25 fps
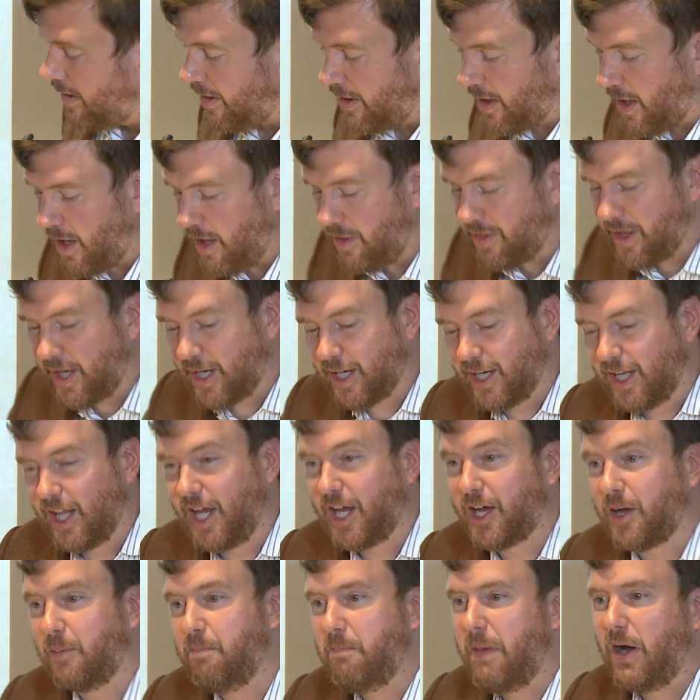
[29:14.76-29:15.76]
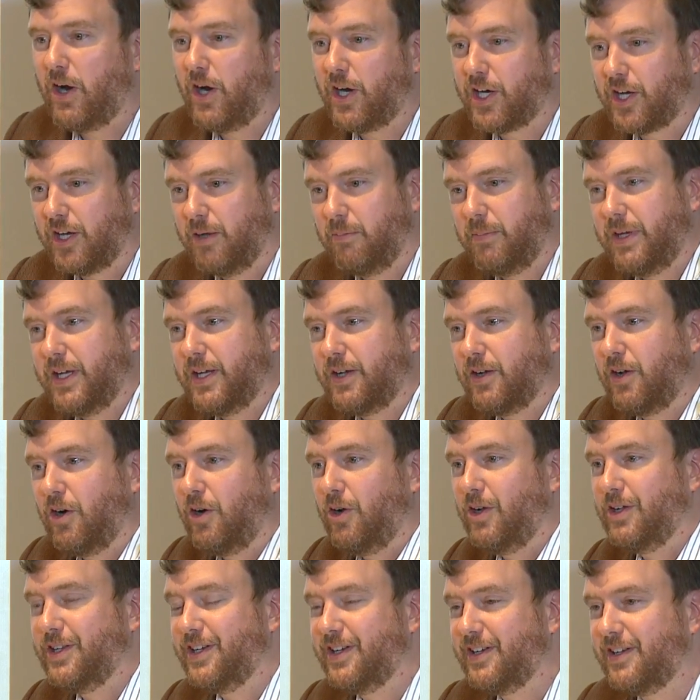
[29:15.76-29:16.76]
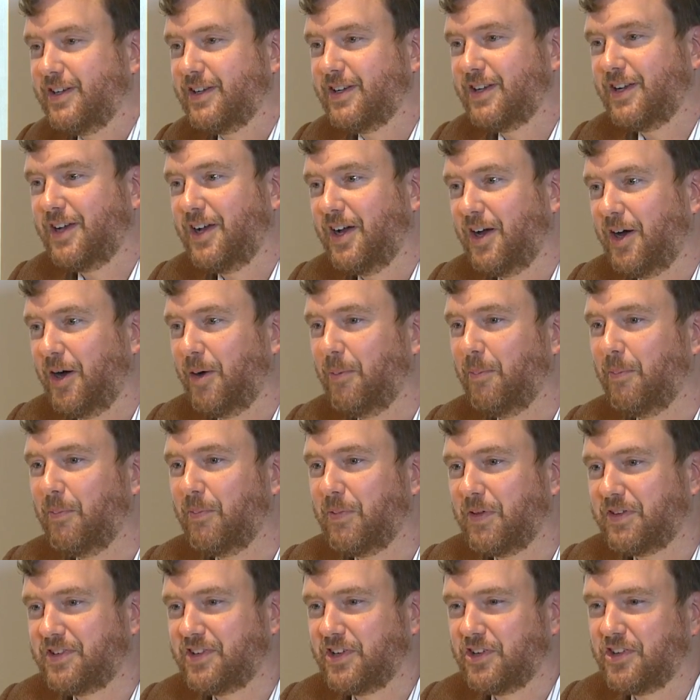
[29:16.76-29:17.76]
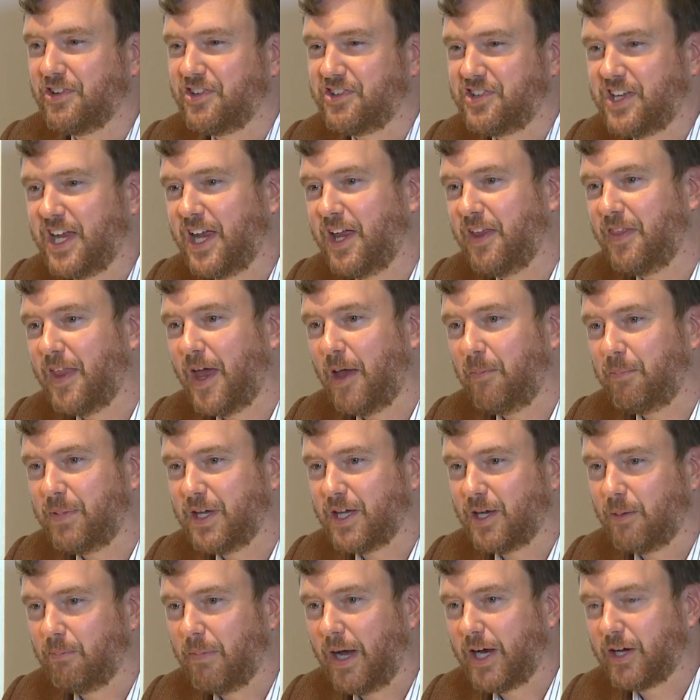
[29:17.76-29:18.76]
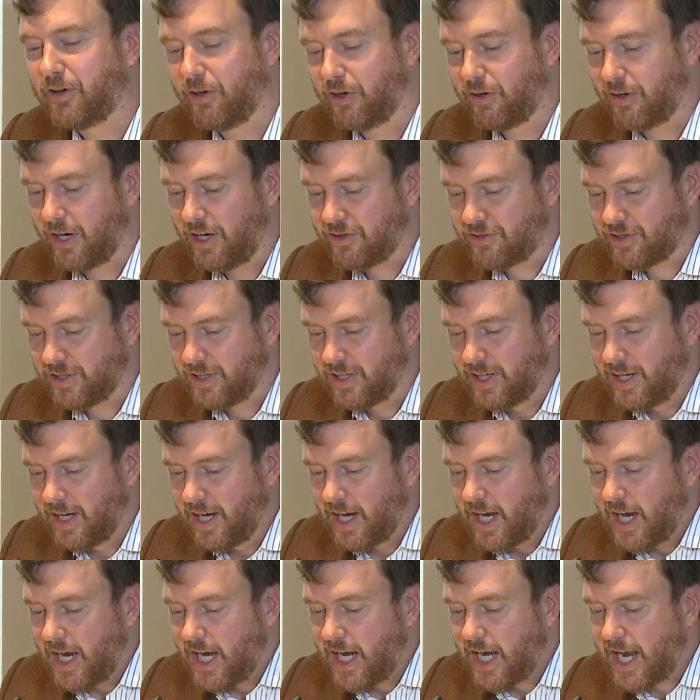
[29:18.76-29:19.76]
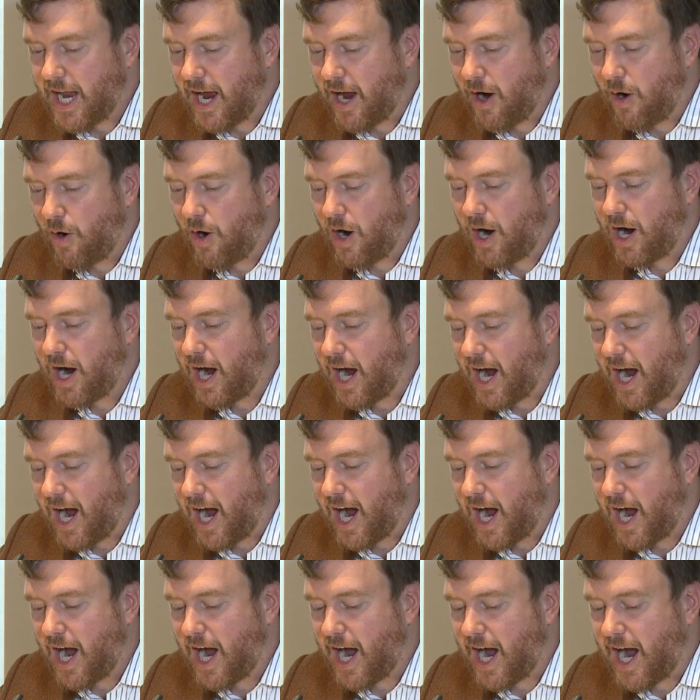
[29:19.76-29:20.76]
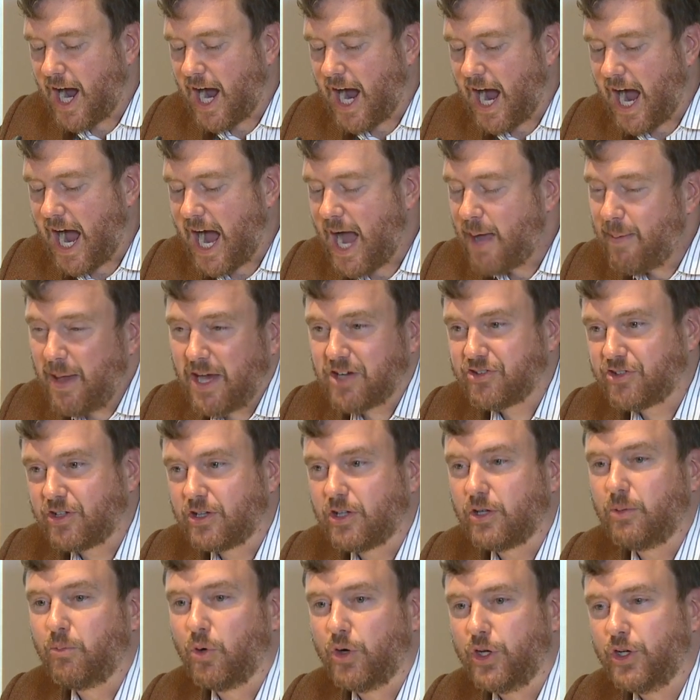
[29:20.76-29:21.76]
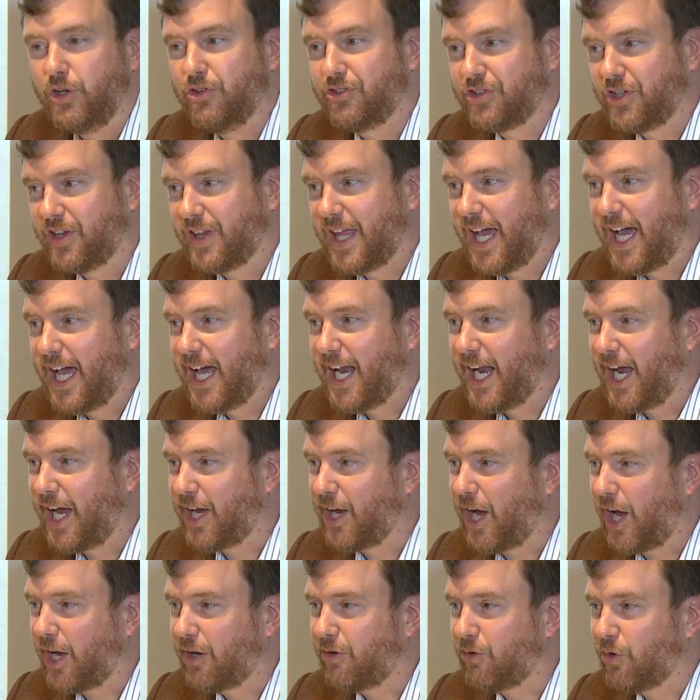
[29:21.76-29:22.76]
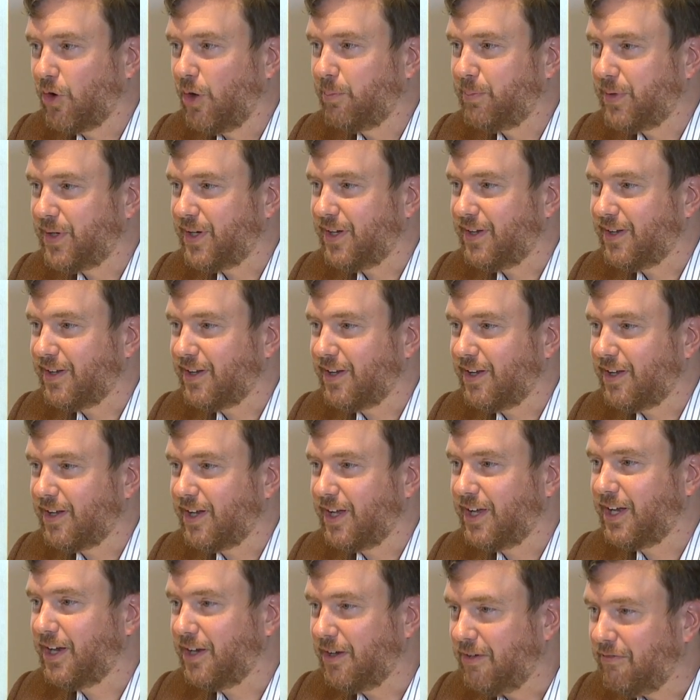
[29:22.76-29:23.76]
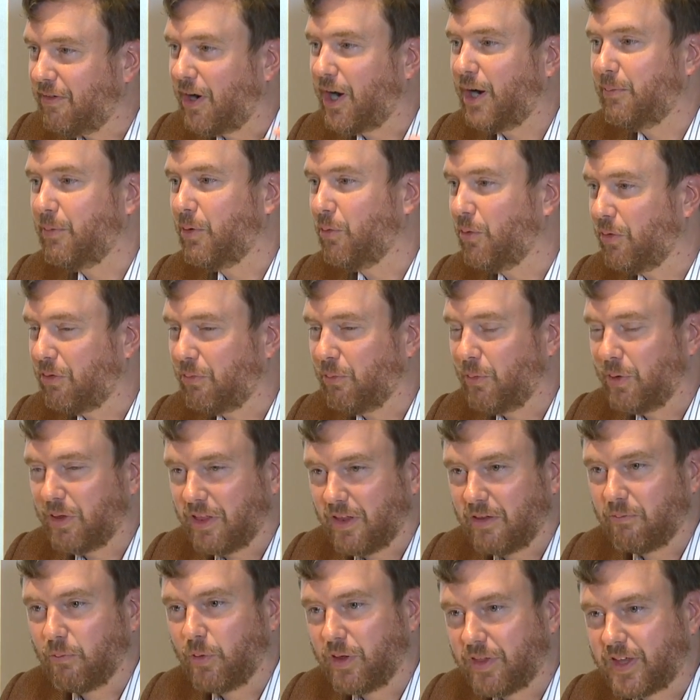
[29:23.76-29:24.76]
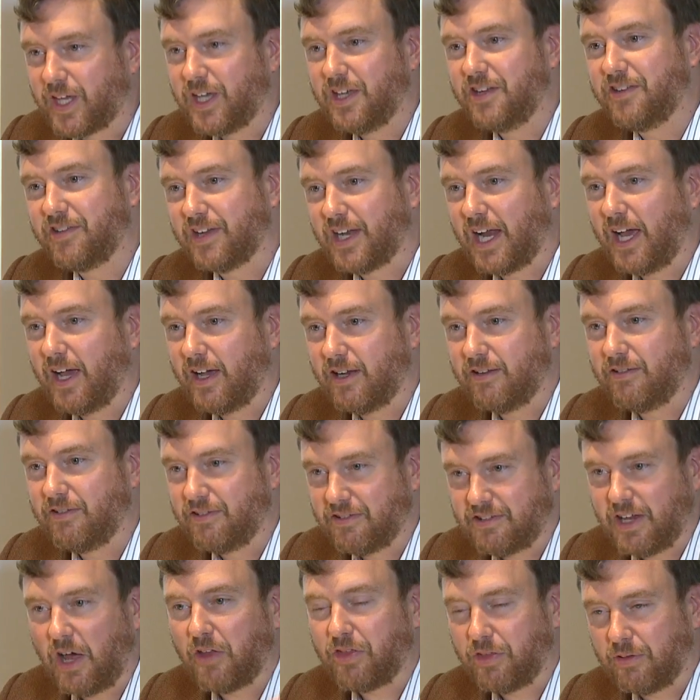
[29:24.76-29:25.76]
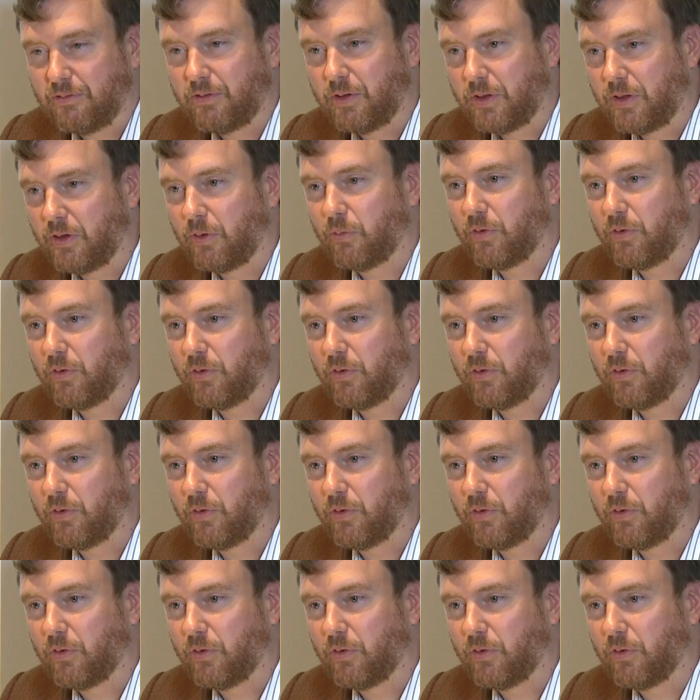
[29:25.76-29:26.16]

They didn't like American being called so just saying that being a microaggression. Now, I'm actually a little more used to that. I grew up in an environment with kids that